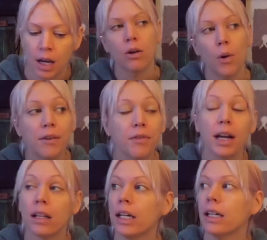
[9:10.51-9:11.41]
Quite
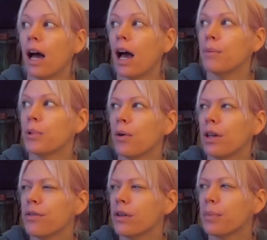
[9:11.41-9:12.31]
frankly, I'm
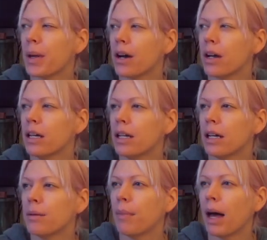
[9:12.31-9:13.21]
going through a period
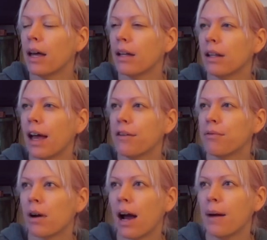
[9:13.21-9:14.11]
in my
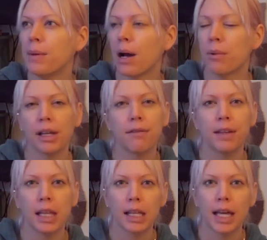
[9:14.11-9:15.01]
life where I'm not really
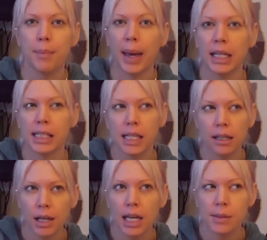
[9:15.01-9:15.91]
feeling like
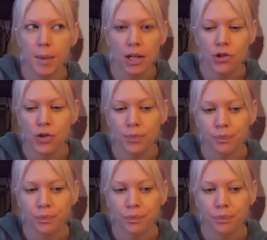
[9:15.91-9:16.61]
painting as much,